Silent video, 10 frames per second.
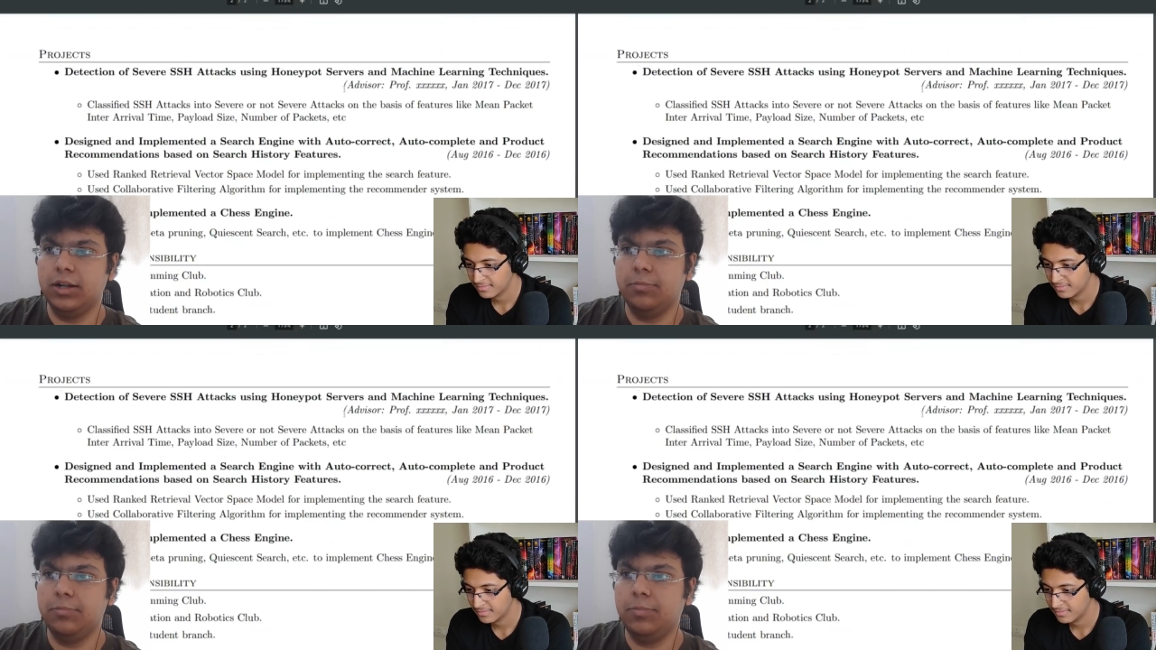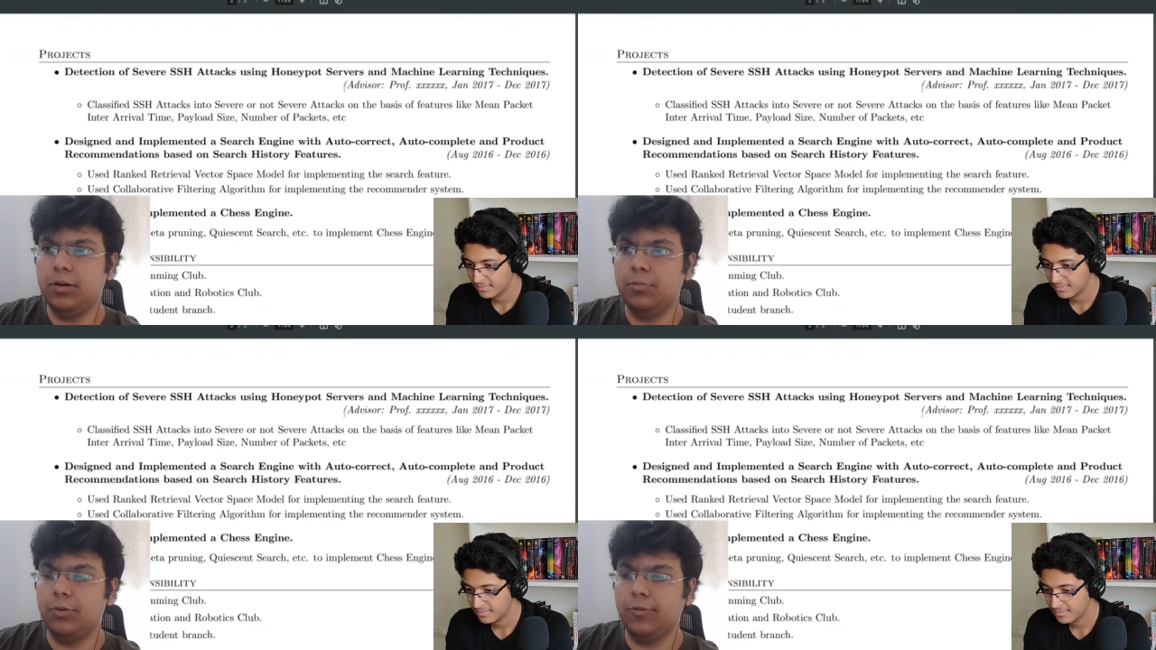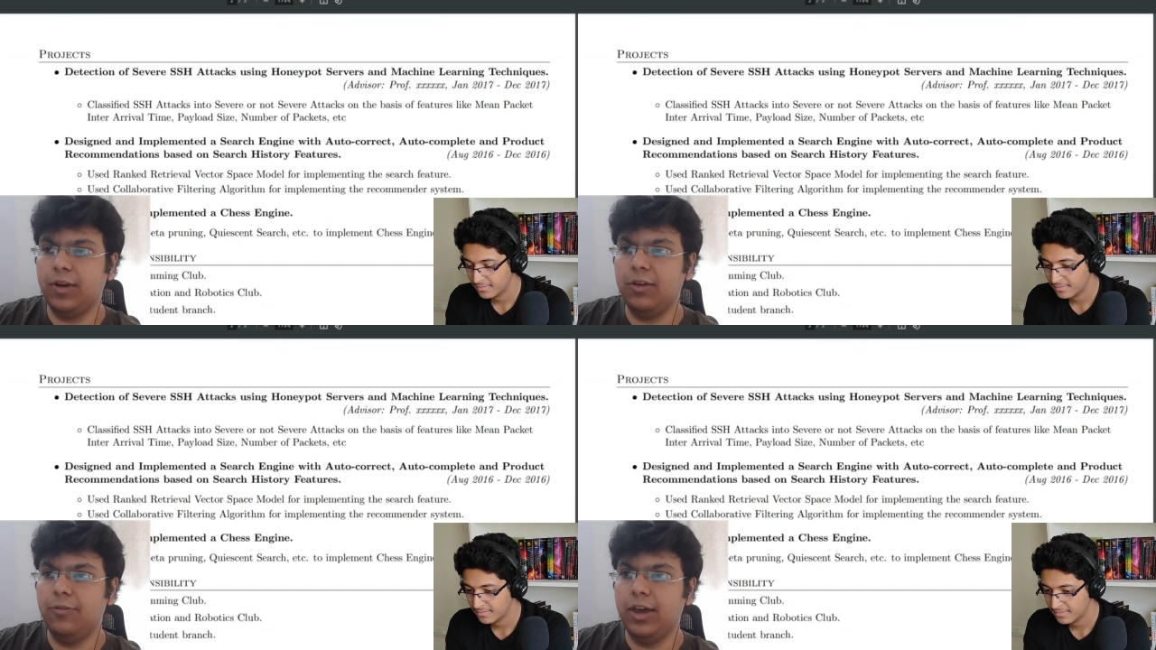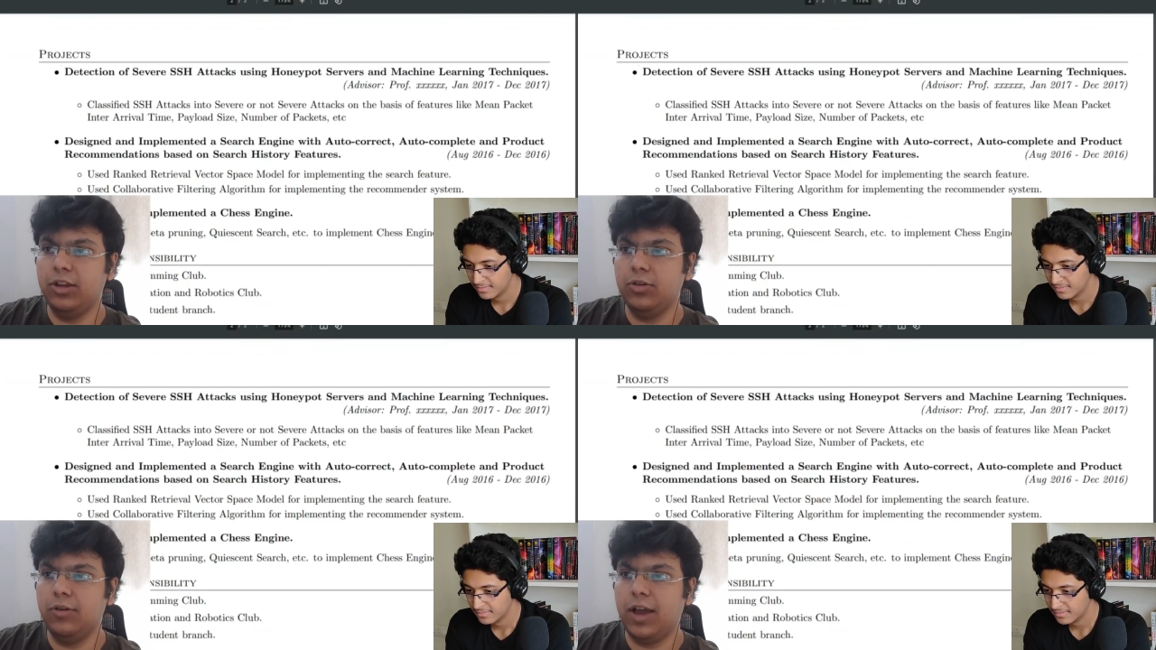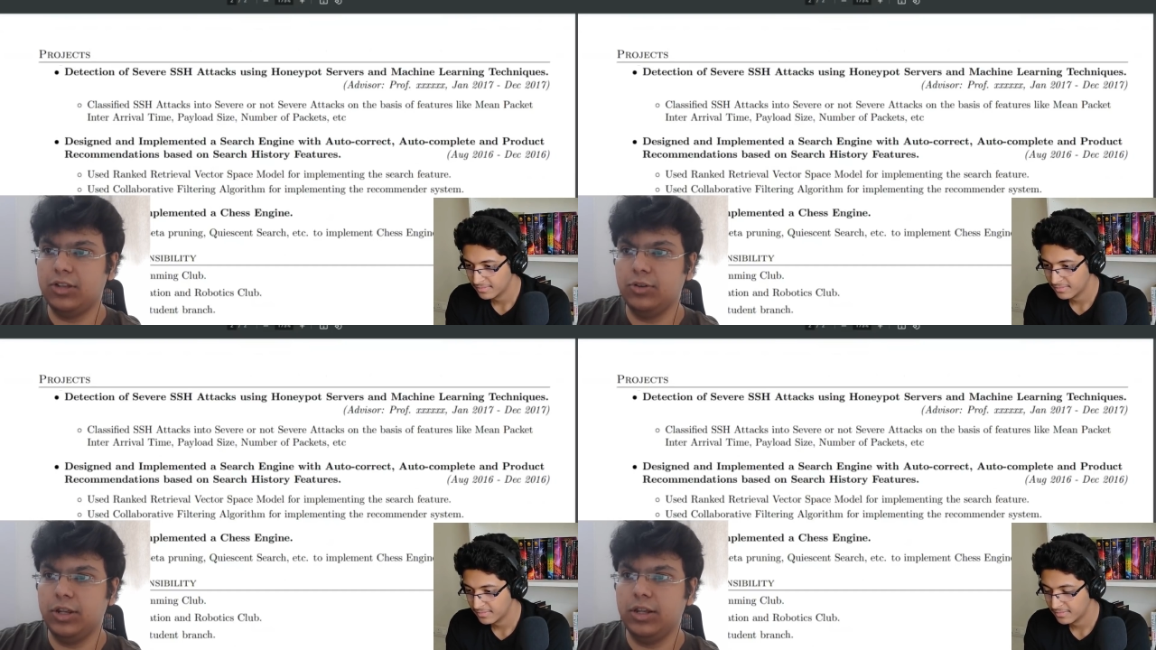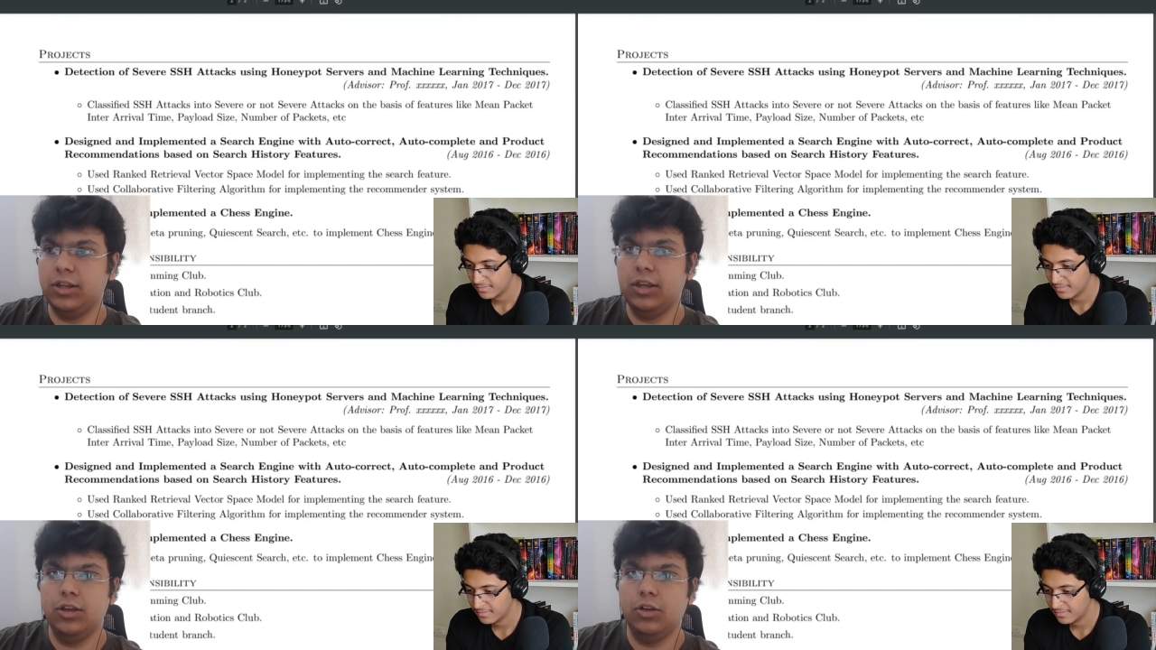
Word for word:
Speaker 1: GitHub profile where you have actually